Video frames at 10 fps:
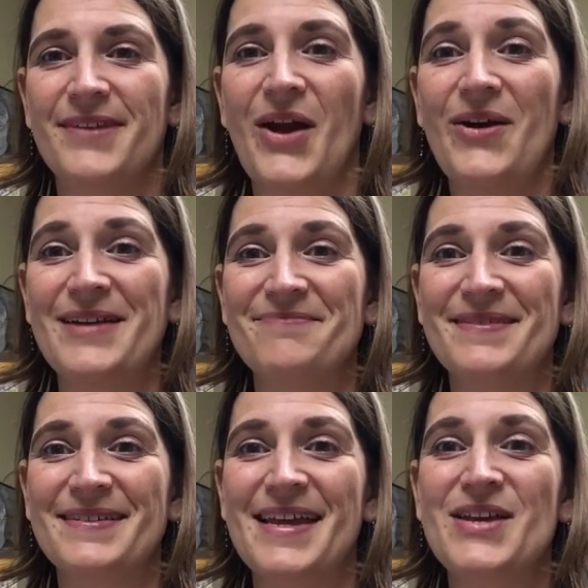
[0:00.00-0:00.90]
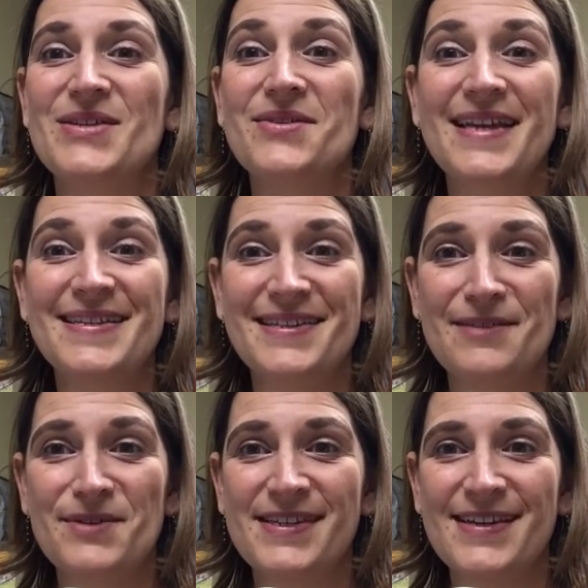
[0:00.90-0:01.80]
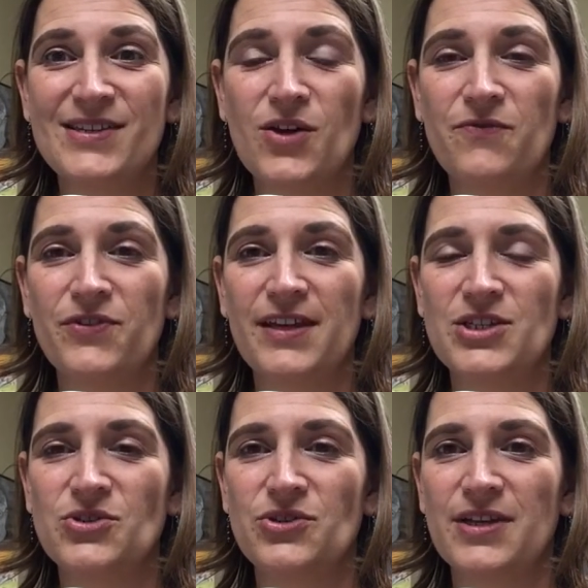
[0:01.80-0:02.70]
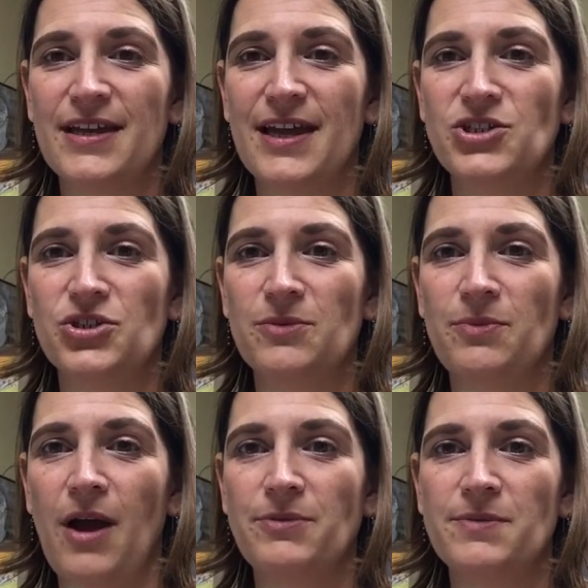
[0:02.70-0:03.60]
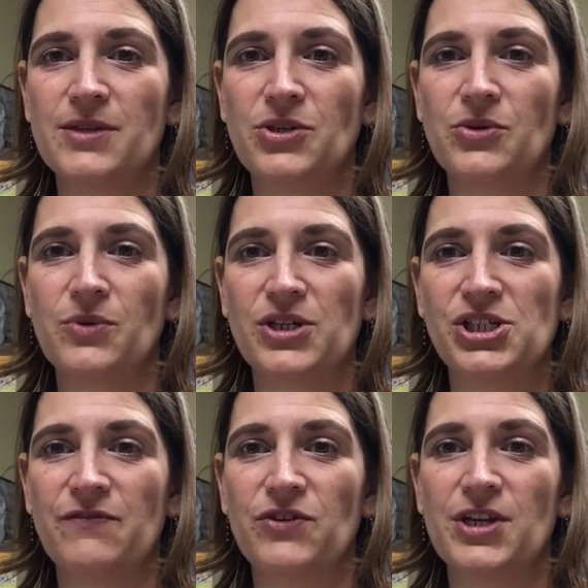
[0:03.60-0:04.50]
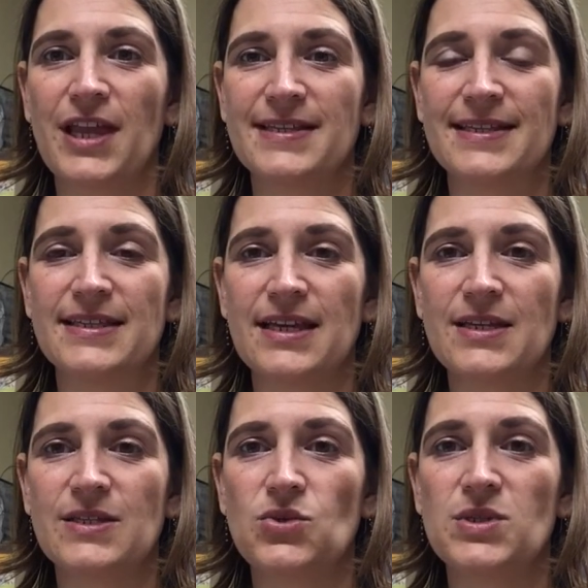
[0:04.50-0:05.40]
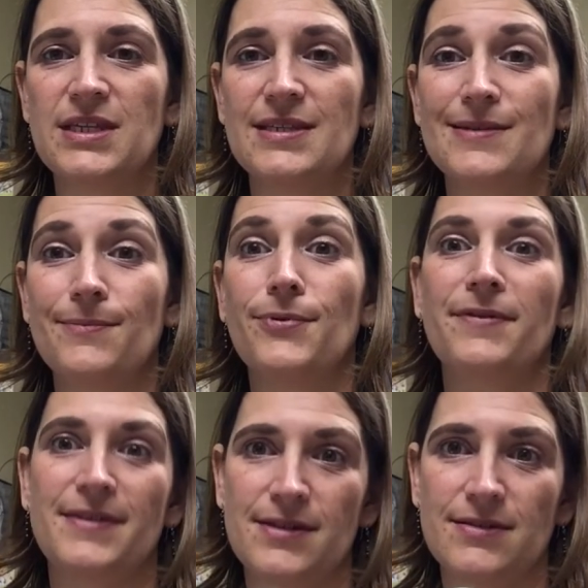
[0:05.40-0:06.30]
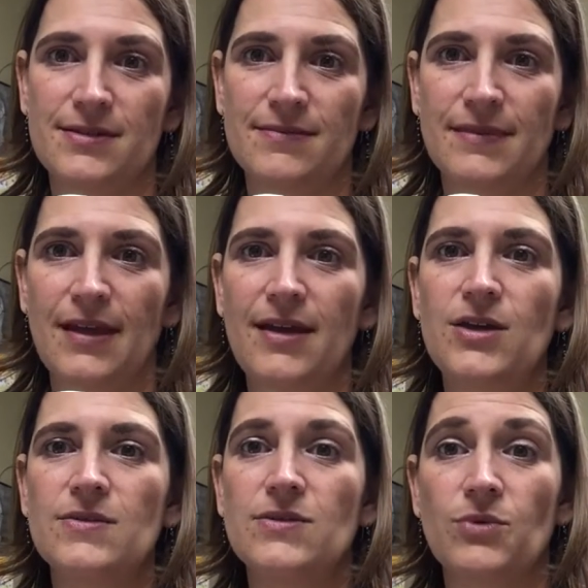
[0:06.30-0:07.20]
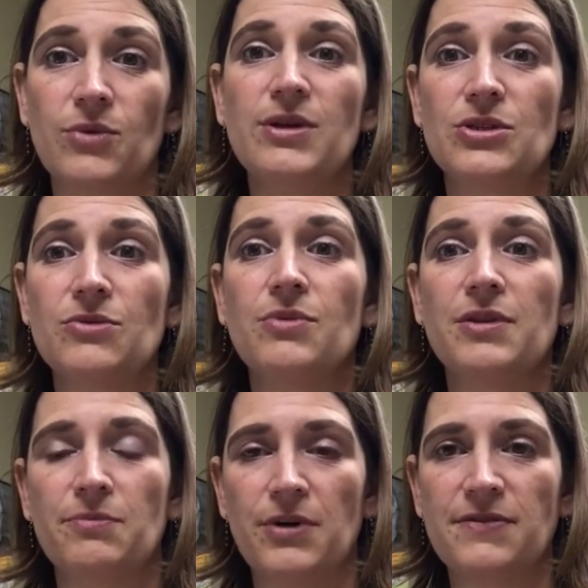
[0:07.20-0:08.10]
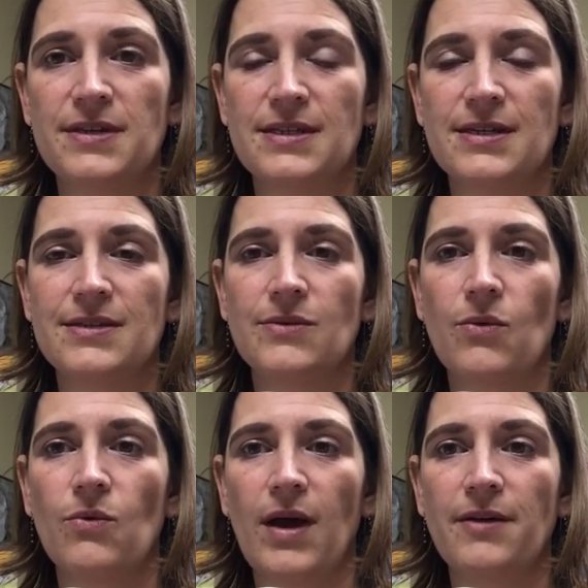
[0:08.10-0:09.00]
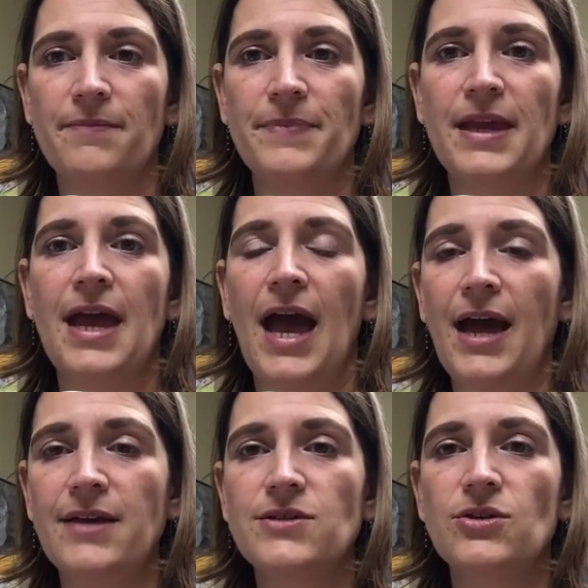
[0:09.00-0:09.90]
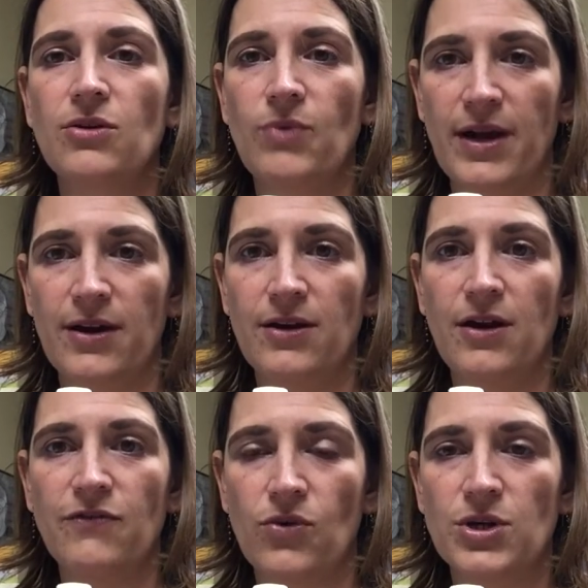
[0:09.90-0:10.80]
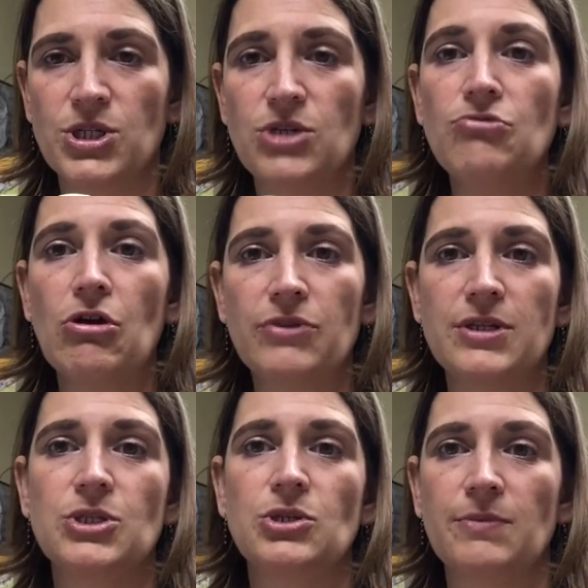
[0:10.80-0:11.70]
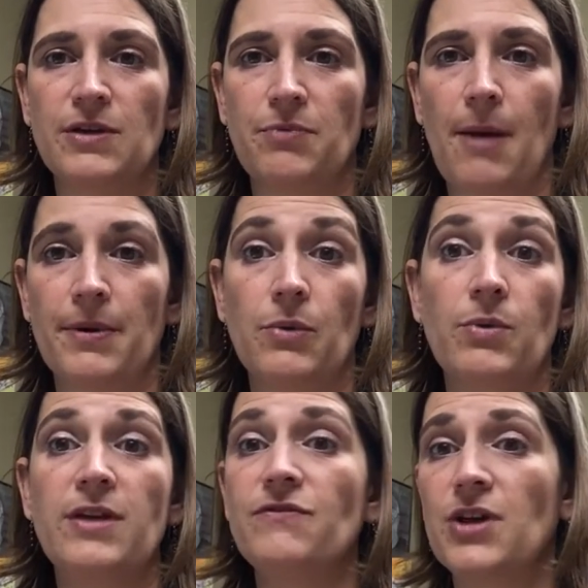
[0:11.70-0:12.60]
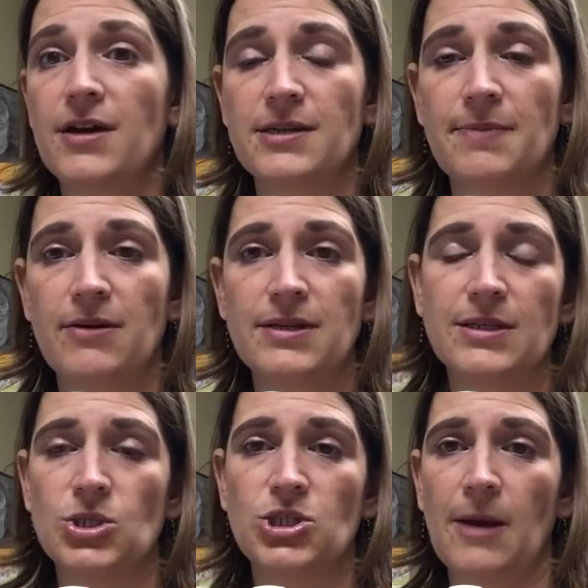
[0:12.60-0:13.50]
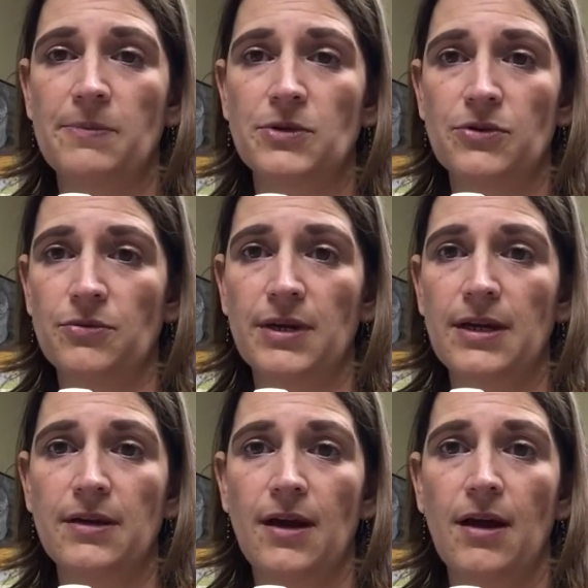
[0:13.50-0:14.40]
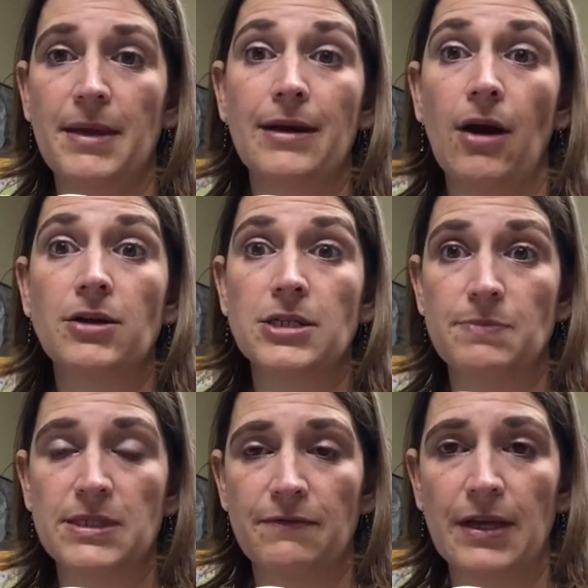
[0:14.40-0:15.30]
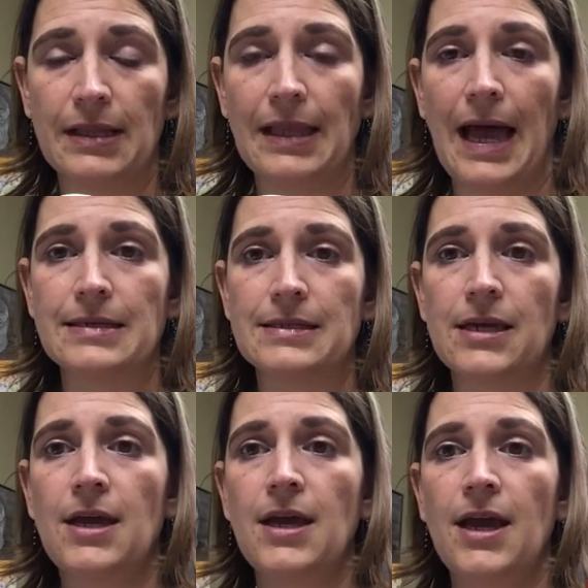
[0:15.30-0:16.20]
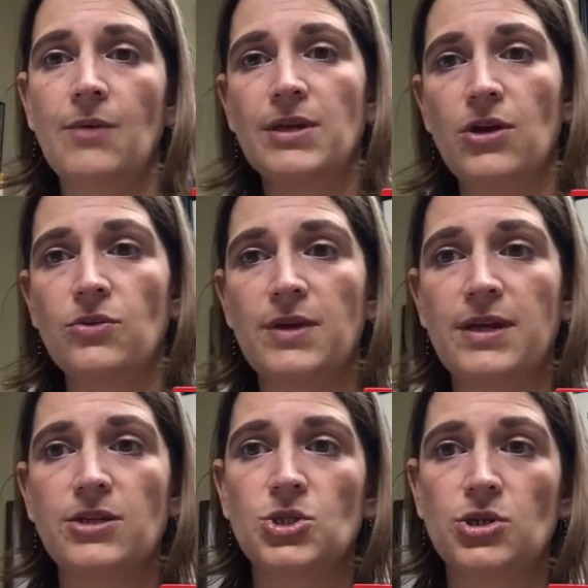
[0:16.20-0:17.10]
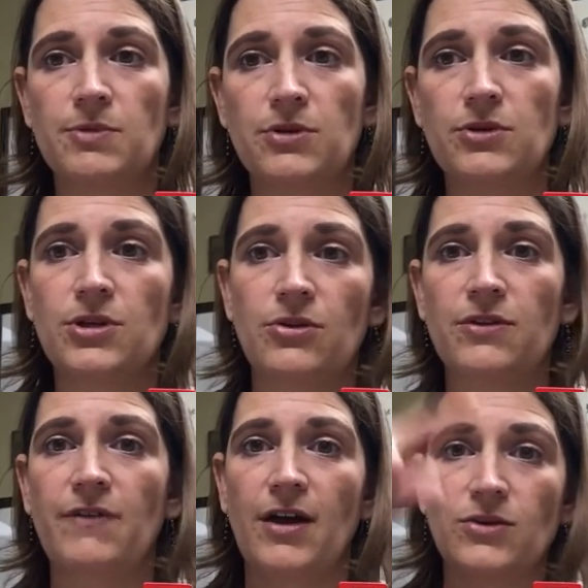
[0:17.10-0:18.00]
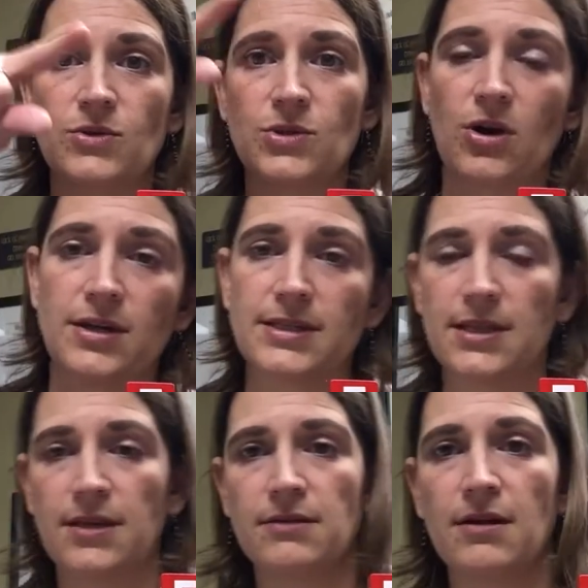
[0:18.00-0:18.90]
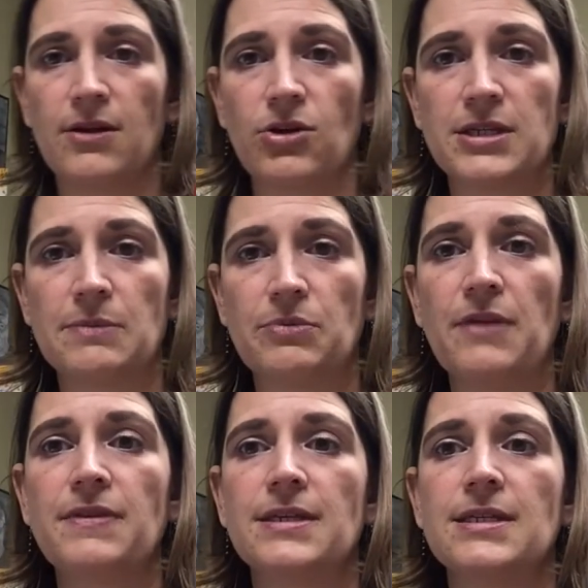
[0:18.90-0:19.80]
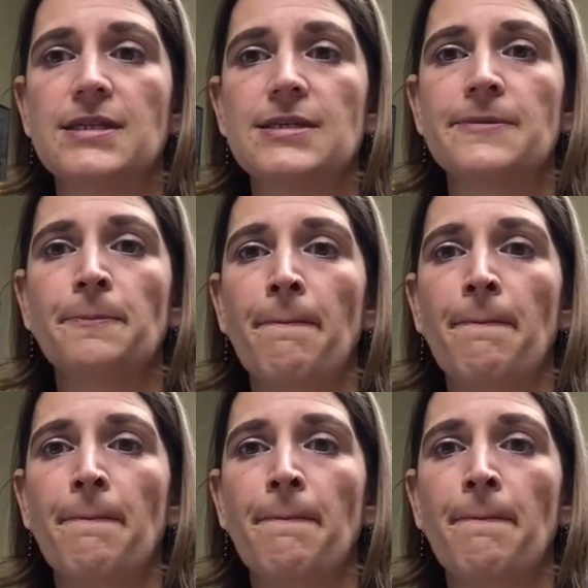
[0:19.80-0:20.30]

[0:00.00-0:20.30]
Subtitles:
All right, so in lesson number 6, hopefully as you're looking at your problems on your worksheet for lesson 6, you see some parentheses. So what do we do with parentheses? Well, as you're aware, of course, you know the distributive property. We've talked about it since chapter 3 in our specific class, and we know that we can distribute, the values across the parentheses.